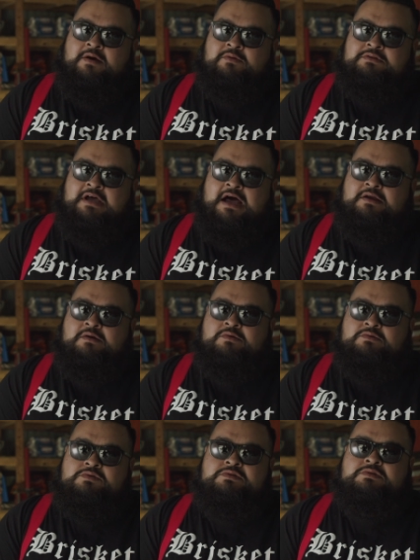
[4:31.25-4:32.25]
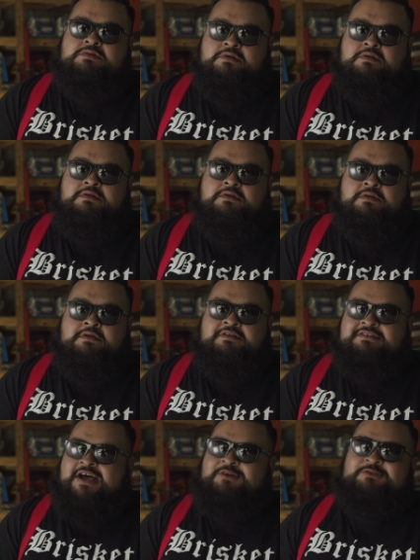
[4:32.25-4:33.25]
know, tacos,
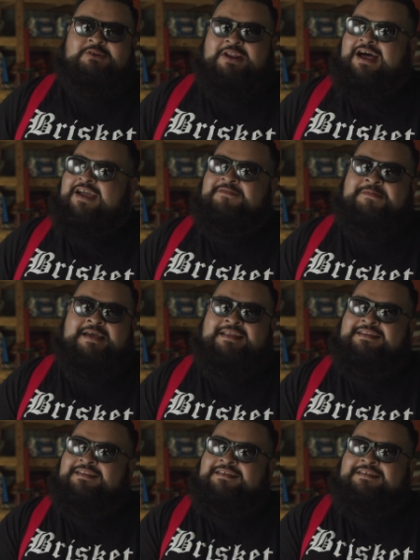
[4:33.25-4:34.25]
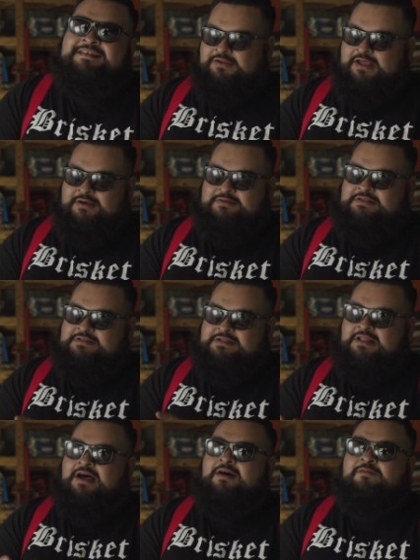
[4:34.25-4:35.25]
tacos are life, man. Tacos
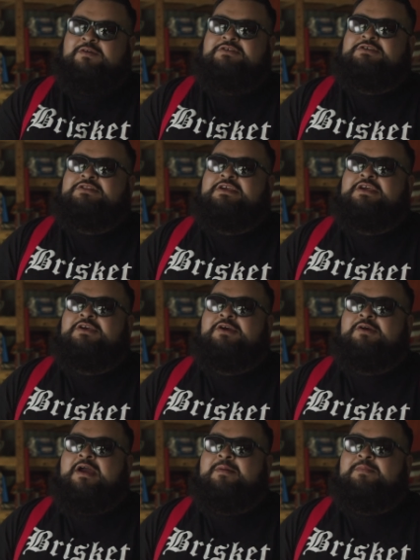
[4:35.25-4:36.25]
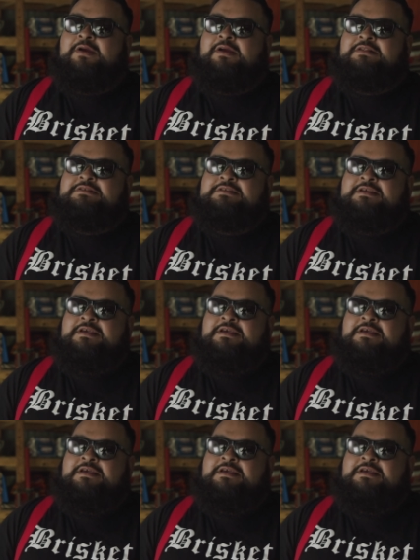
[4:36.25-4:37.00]
is love because you think of your grandparents.